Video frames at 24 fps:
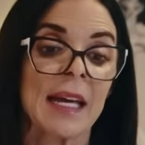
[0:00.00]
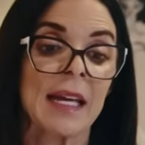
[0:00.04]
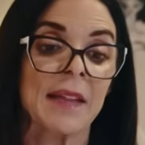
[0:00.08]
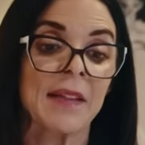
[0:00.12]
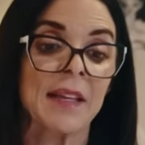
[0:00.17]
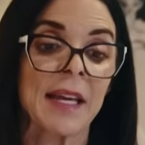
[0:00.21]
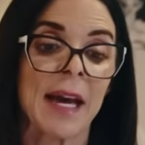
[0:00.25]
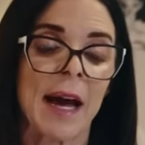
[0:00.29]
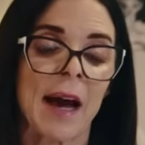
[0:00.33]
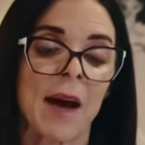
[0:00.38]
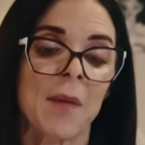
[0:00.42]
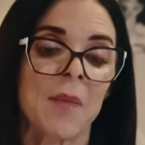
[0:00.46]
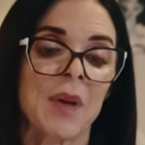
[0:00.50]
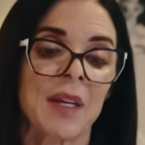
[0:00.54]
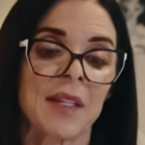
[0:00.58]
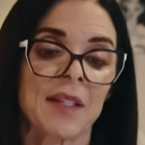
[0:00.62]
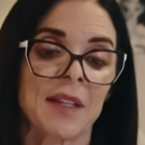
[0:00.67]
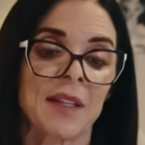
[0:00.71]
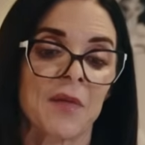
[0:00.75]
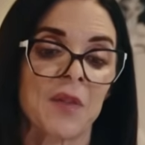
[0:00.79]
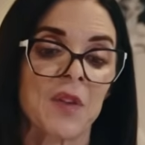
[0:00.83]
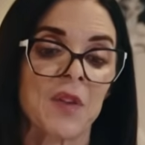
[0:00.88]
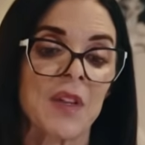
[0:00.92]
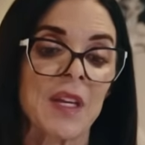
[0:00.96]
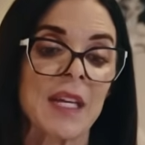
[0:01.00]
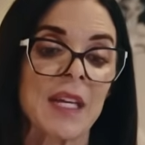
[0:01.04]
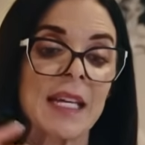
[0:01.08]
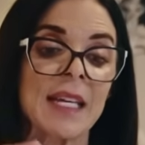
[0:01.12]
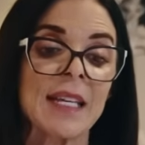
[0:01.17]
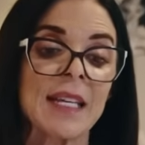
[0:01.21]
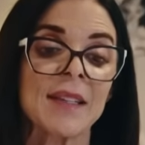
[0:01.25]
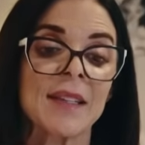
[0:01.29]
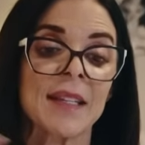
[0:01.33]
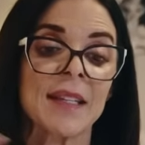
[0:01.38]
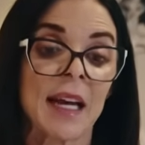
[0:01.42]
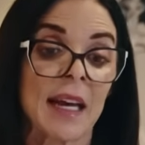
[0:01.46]
The app makes everything
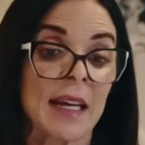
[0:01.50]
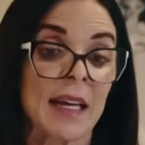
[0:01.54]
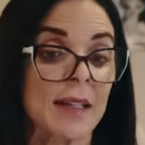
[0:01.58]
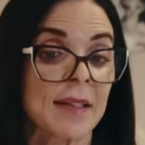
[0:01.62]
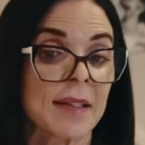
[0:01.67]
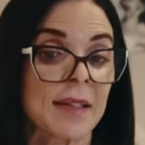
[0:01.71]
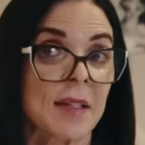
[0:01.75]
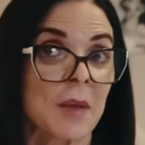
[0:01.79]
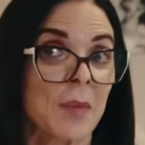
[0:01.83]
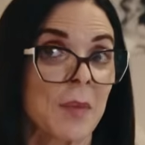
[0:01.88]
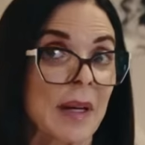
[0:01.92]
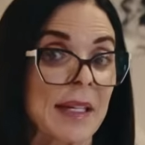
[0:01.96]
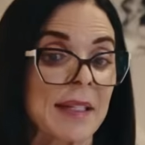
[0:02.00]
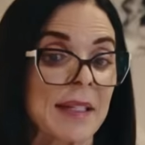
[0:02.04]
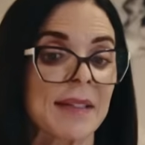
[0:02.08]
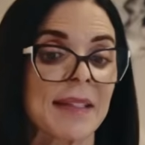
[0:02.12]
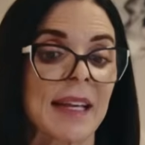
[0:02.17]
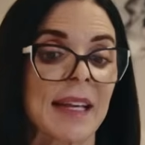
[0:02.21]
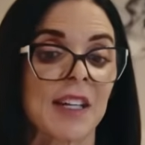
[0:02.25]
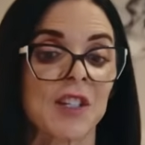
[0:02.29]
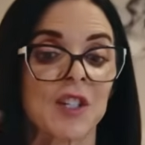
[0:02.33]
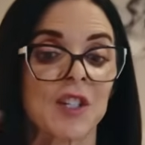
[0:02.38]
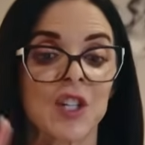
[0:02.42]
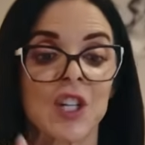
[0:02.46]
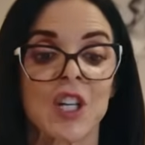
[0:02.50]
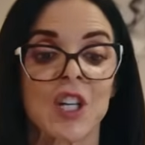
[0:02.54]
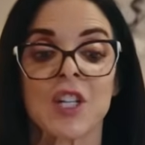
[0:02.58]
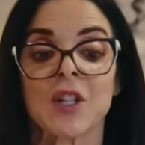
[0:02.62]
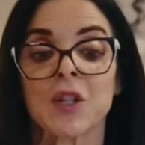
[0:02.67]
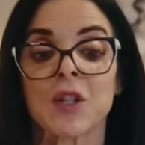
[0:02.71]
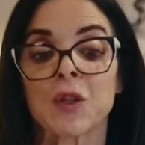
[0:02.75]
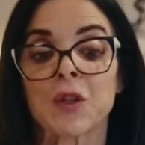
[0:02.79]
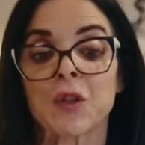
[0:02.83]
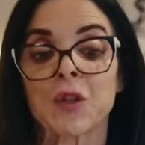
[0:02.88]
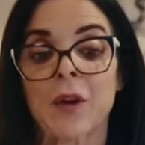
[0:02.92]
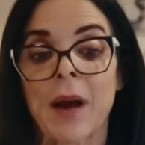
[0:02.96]
easy. I can see my
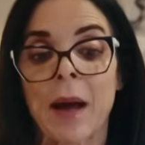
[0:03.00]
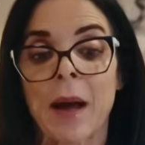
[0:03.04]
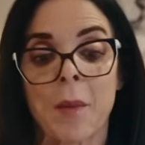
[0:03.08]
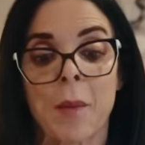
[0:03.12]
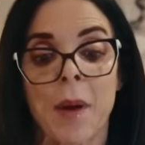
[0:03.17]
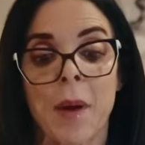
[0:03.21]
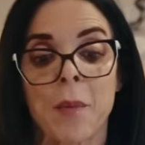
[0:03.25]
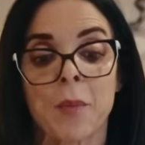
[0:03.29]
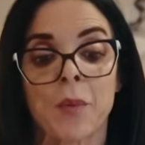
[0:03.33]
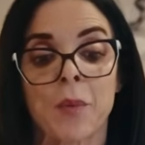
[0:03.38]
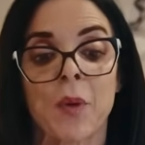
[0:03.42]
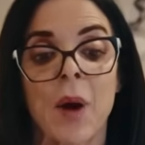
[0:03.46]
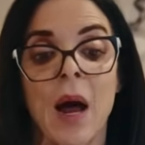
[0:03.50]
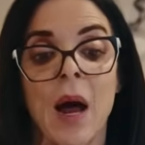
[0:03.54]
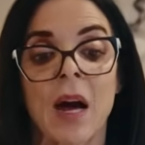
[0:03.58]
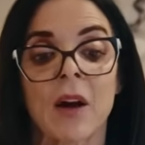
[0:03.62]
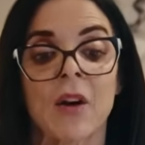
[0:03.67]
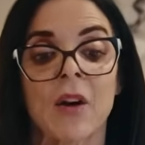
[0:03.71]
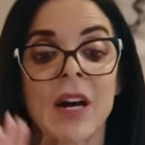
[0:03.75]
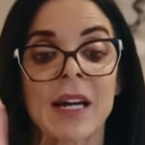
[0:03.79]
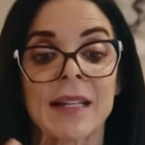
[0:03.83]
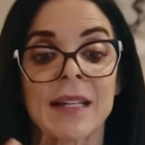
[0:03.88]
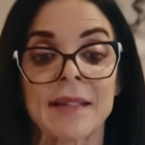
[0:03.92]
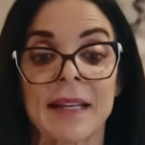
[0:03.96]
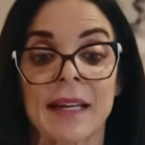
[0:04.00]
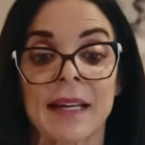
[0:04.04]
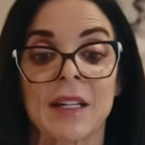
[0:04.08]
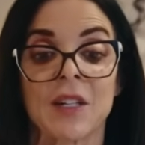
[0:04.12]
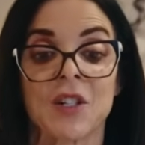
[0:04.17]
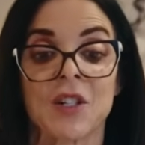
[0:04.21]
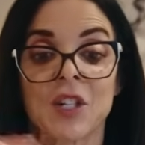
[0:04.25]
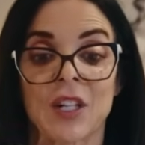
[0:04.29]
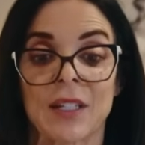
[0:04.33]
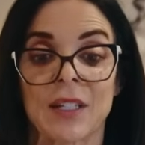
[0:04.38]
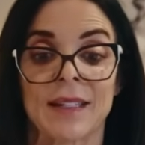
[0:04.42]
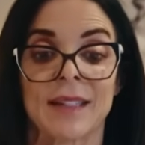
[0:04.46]
sessions, track my progress, and
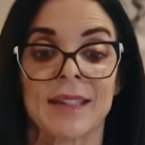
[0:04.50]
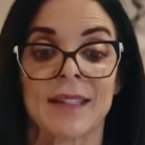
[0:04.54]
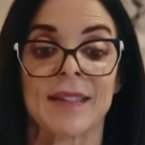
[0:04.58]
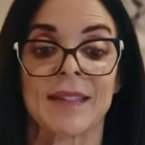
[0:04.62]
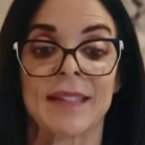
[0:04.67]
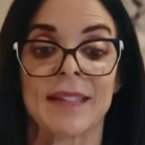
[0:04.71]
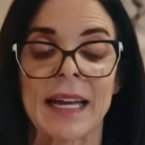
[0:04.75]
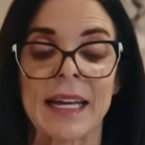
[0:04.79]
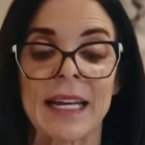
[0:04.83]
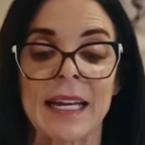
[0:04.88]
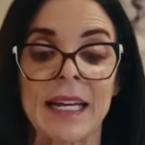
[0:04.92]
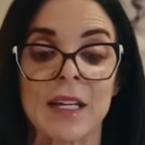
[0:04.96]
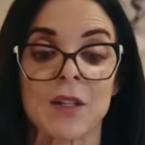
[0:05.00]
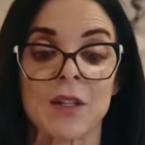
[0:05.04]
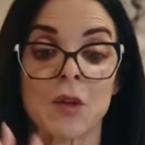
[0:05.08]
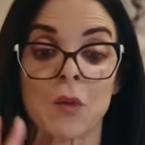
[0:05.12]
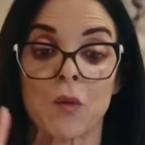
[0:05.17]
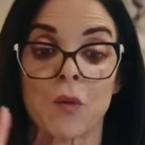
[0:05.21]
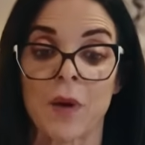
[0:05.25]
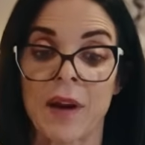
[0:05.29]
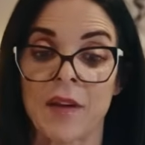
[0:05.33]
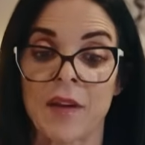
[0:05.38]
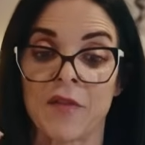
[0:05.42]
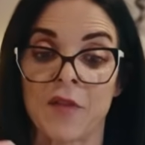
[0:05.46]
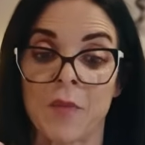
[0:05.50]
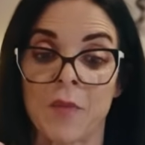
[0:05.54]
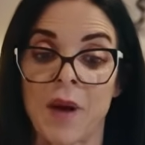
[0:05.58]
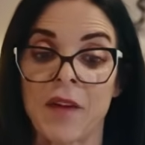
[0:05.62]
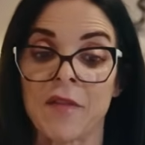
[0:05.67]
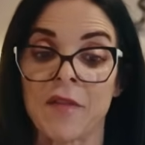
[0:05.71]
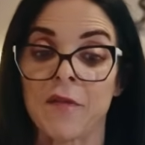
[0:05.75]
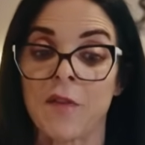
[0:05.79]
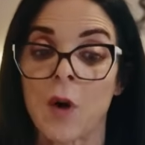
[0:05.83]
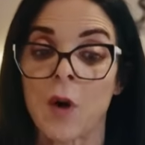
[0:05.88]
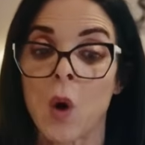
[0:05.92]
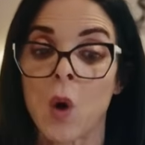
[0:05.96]
adjust the settings right from
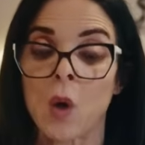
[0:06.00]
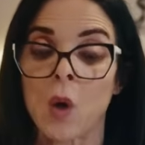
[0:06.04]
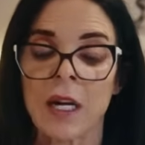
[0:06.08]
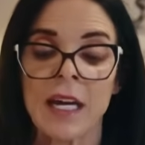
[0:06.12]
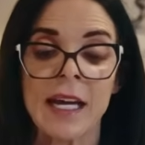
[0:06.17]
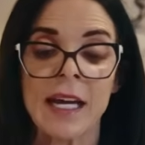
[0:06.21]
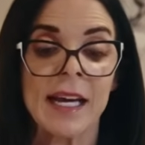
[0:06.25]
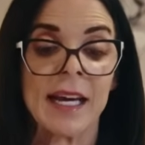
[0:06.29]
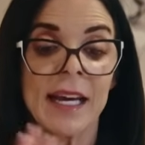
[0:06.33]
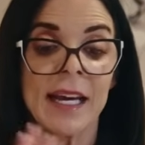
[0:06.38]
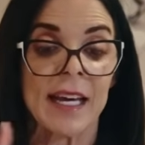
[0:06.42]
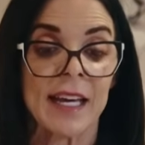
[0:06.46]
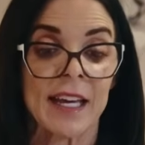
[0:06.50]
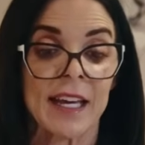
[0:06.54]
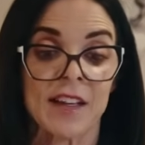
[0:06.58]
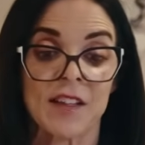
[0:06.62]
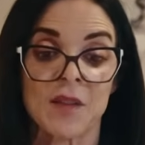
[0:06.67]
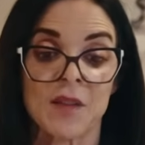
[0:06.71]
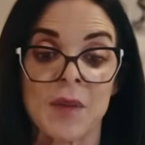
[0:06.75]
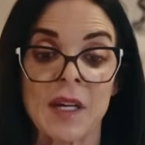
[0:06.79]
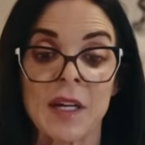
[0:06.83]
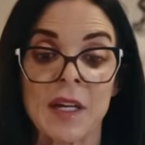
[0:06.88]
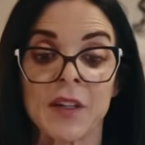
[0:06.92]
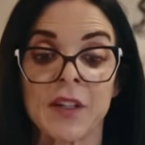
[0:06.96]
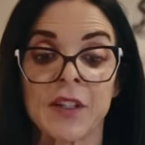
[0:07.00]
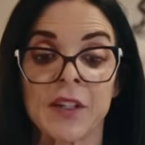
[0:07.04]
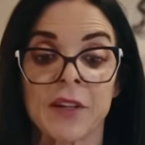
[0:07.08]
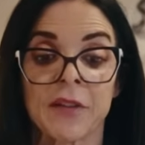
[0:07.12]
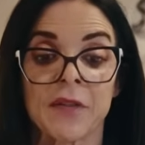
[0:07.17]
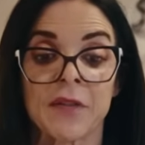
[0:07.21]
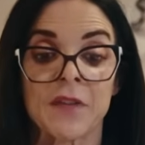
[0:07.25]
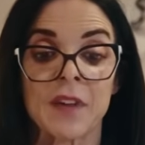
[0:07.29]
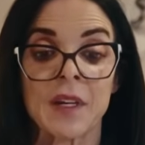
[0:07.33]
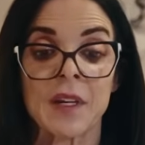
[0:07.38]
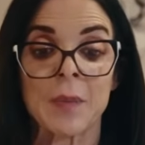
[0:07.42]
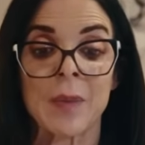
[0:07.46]
my phone. It gives me clear
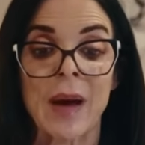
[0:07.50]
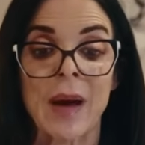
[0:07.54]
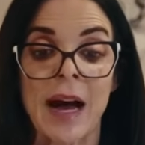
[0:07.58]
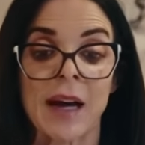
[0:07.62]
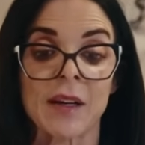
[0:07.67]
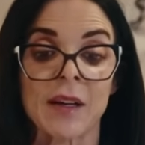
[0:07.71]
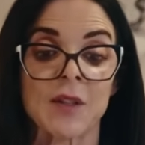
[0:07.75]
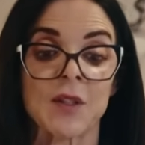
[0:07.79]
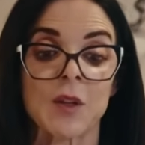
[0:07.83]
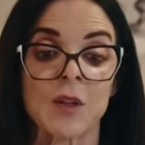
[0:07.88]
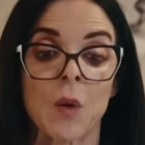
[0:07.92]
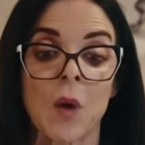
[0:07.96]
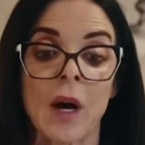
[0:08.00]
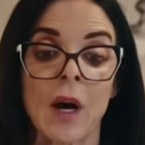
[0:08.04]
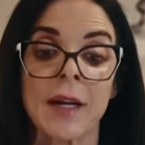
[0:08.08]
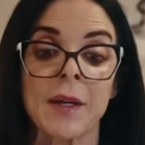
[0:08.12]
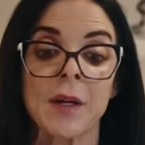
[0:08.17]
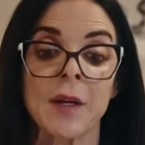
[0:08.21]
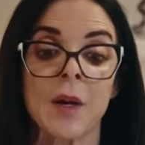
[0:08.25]
feedback so I